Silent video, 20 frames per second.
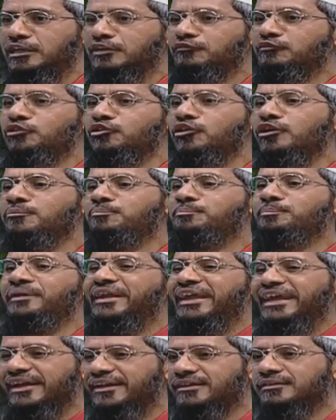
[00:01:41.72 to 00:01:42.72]
it will not
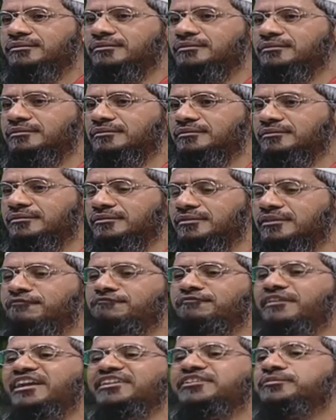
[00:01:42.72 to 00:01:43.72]
break the
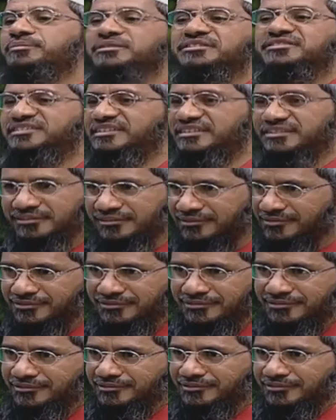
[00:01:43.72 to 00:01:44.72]
fast per se.
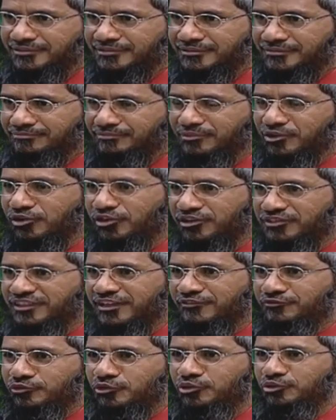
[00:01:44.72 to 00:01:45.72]
Because
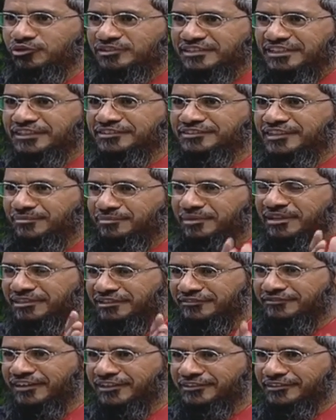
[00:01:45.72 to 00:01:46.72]
I've told you things that
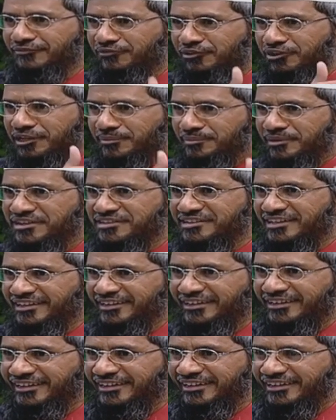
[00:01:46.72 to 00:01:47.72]
break the fast, I've already
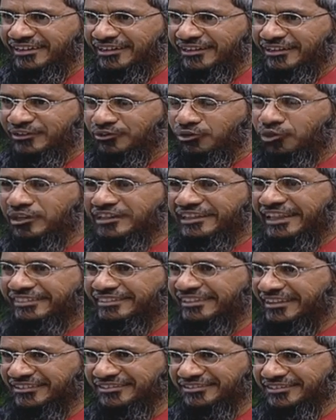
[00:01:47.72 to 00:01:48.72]
mentioned total
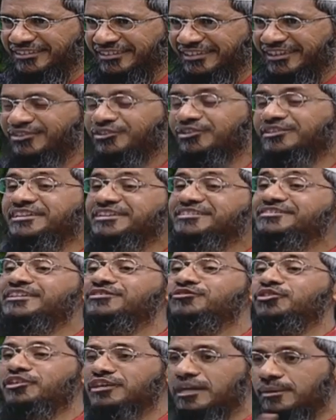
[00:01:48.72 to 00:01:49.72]
10 things. So this
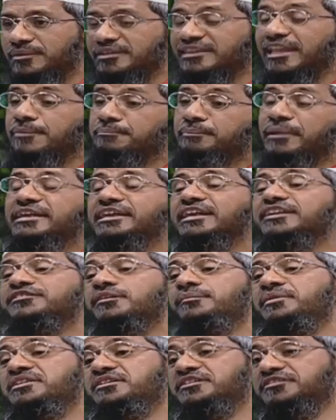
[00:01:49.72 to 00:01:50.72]
does not come in that, but
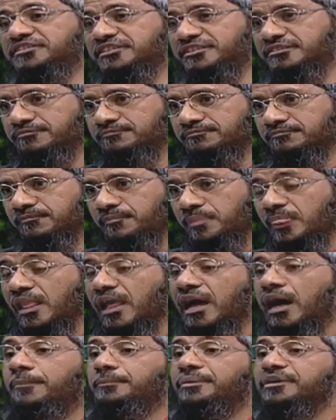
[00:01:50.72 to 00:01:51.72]
it's a major sin.
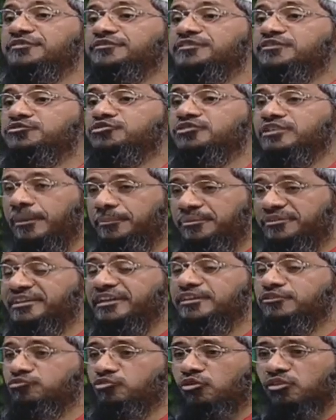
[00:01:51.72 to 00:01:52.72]
A person should
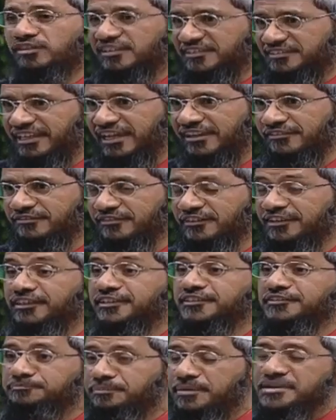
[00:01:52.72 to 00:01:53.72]
abstain throughout his life,
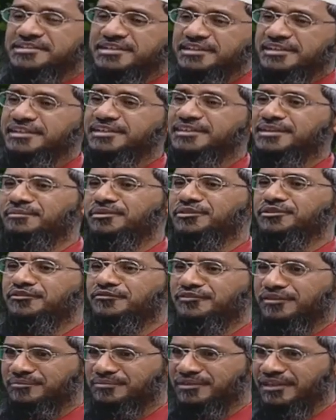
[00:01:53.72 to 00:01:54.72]
especially in the month
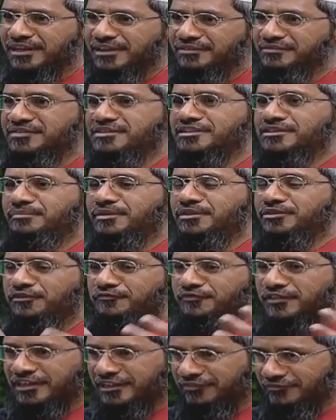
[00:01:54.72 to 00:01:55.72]
of Ramadan, which is the month
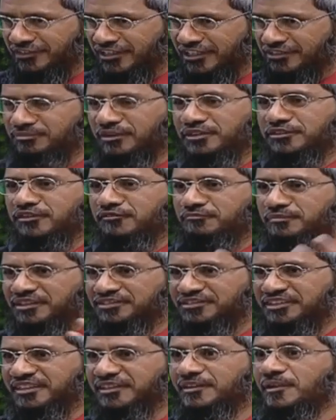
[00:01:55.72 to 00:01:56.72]
of forgiveness, month of
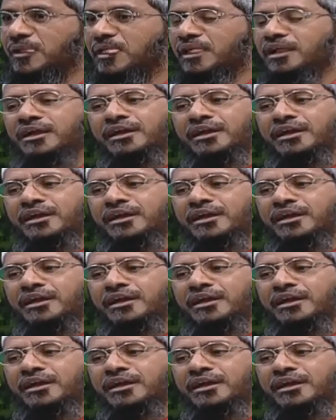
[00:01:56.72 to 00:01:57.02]
blessing.